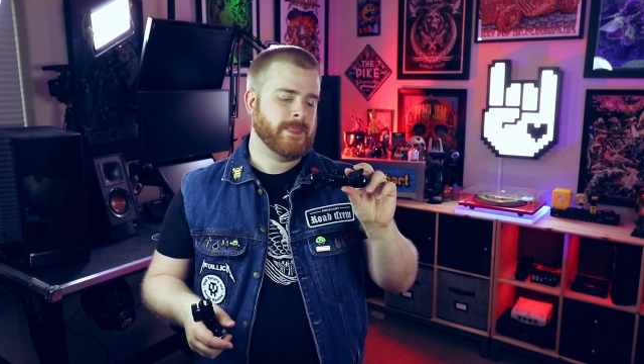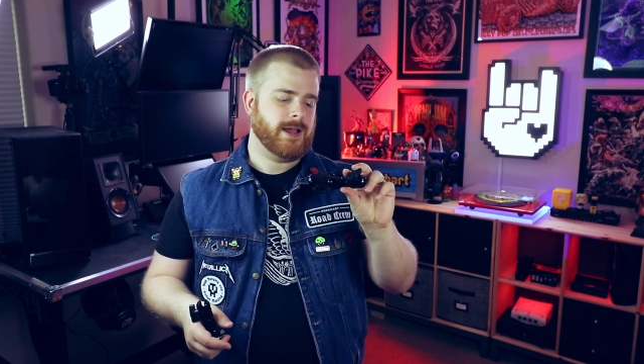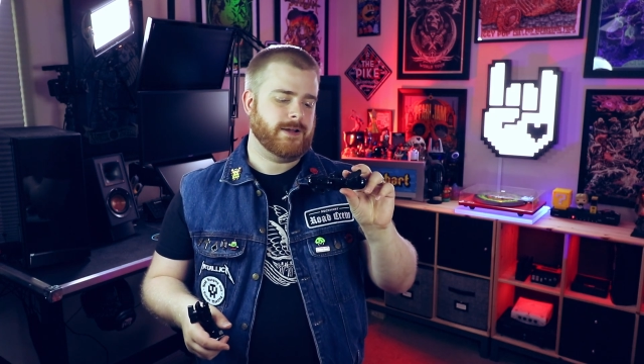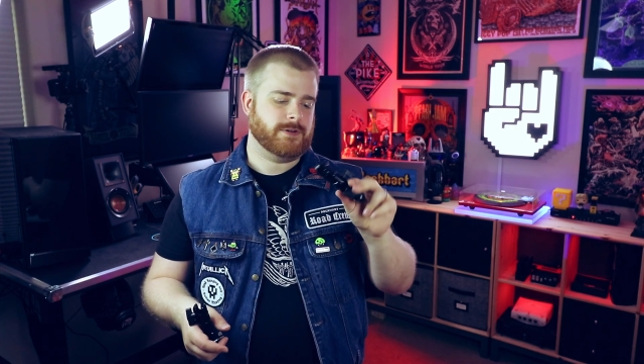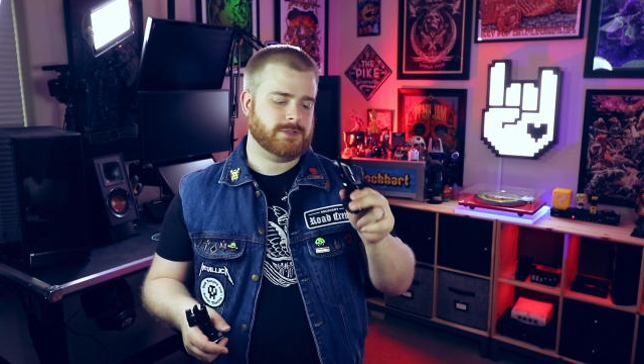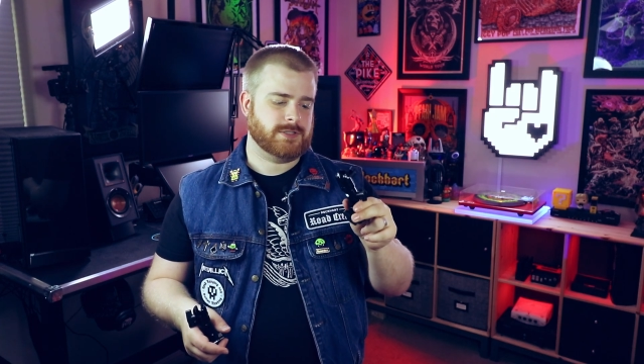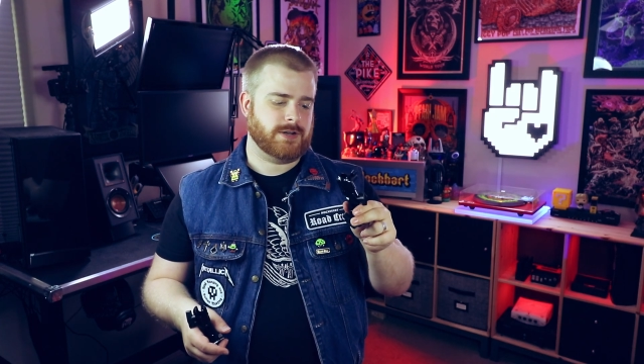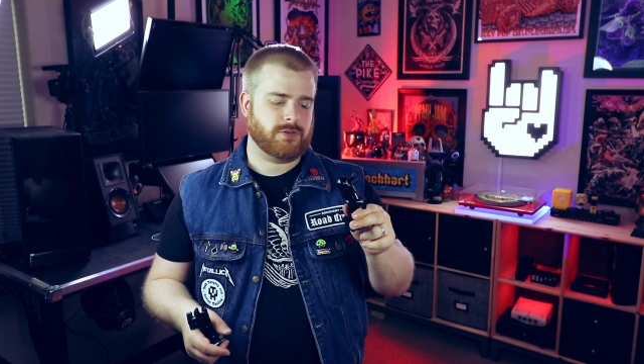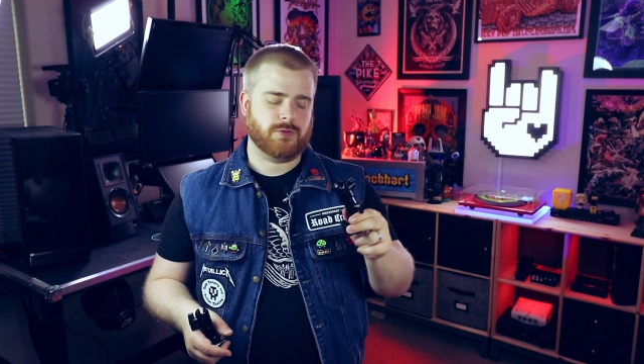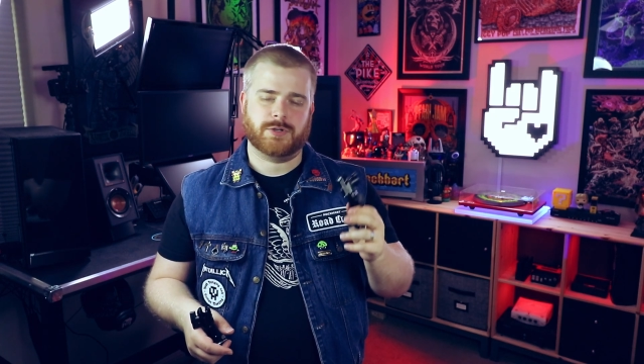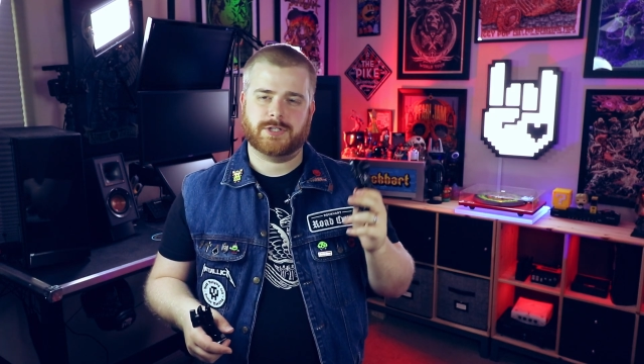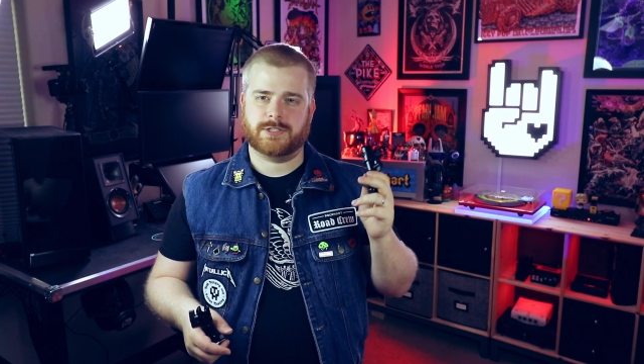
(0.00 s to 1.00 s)
I've also never
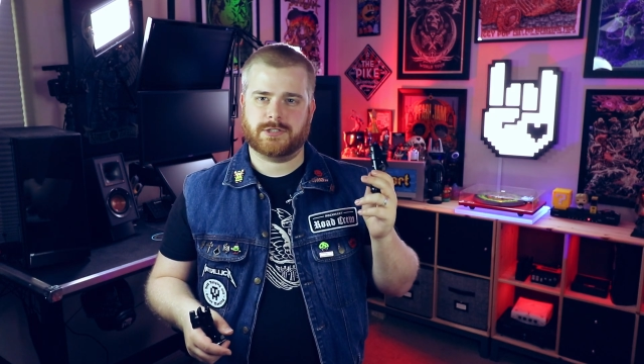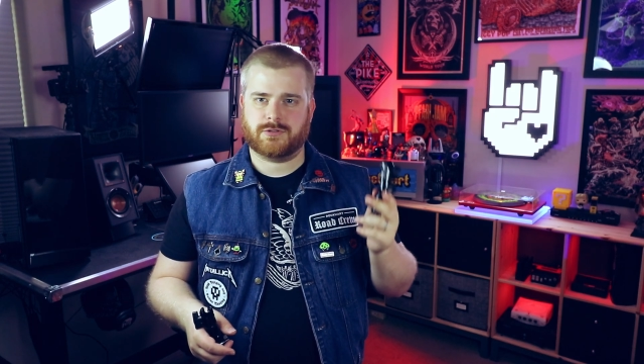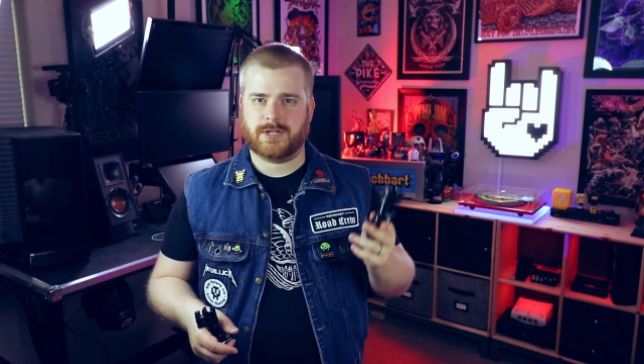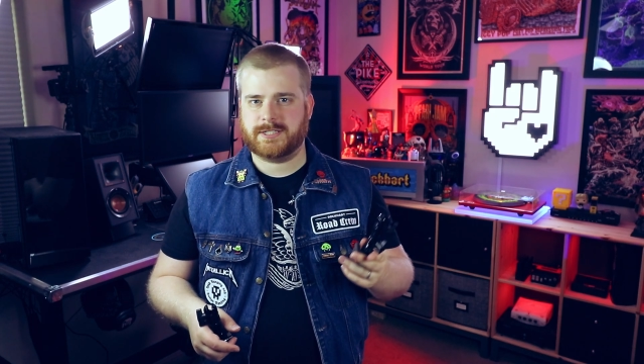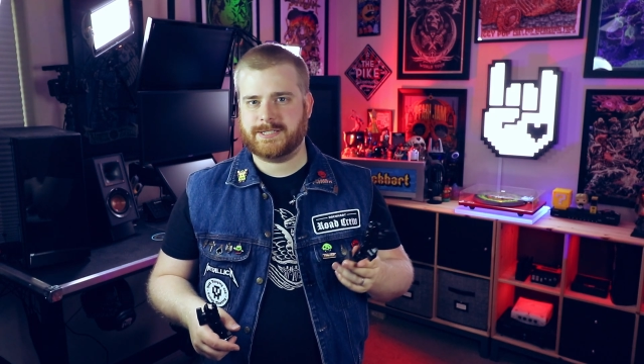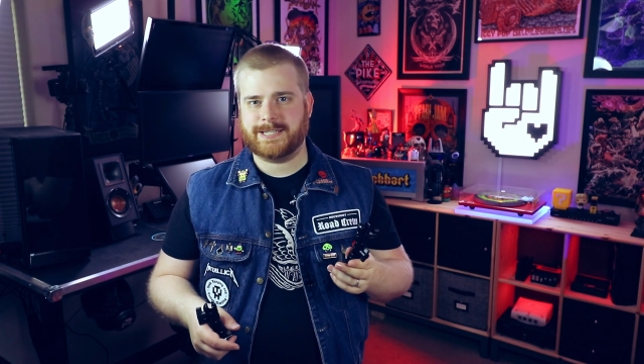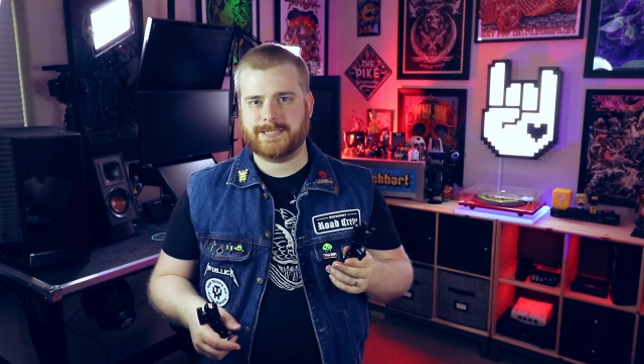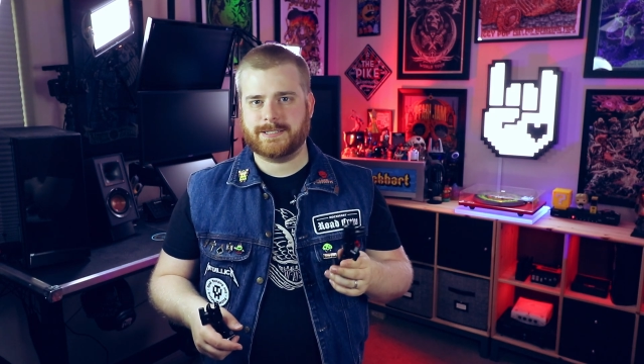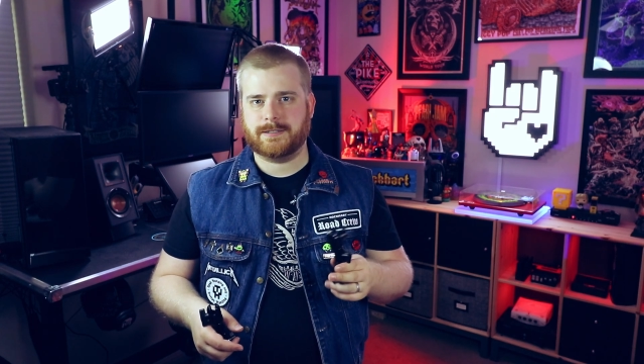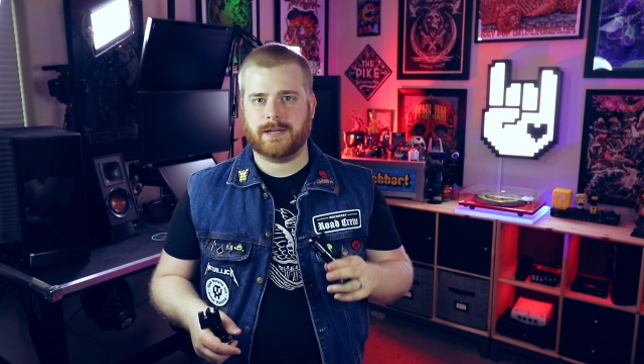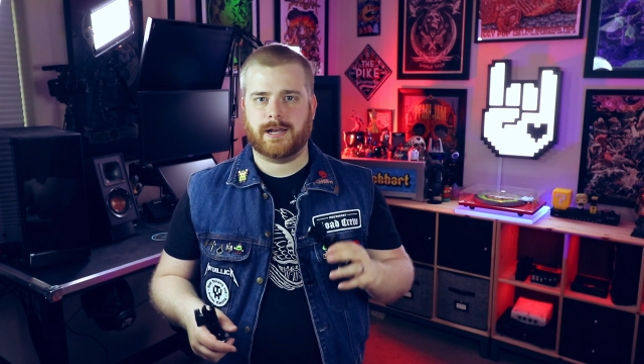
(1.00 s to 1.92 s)
really stress tested it.